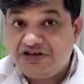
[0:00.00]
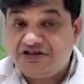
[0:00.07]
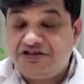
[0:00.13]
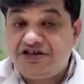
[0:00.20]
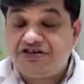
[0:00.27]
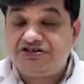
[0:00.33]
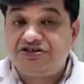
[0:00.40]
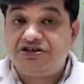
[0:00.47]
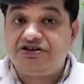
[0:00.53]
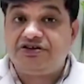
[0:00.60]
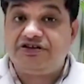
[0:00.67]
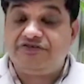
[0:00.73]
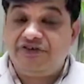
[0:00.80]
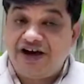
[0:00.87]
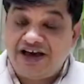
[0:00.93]
There's a
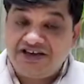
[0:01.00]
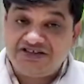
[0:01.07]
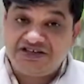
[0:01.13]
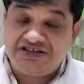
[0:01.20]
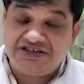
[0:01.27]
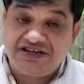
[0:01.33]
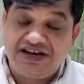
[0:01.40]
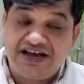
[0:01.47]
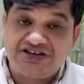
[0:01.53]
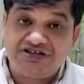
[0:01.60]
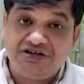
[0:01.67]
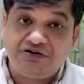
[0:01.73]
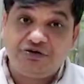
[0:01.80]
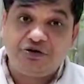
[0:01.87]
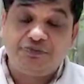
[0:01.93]
revised
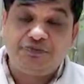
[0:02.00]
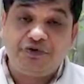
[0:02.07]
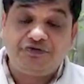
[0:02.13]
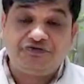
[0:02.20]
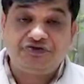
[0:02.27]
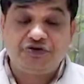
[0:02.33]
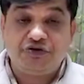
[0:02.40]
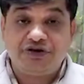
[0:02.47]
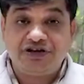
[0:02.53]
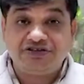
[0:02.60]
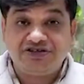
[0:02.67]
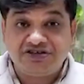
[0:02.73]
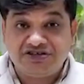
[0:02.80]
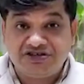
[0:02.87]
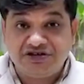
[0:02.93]
international group of scoring
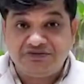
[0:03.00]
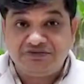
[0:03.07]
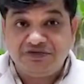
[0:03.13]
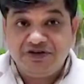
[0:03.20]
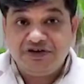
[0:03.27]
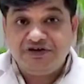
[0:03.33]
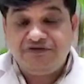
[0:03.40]
system,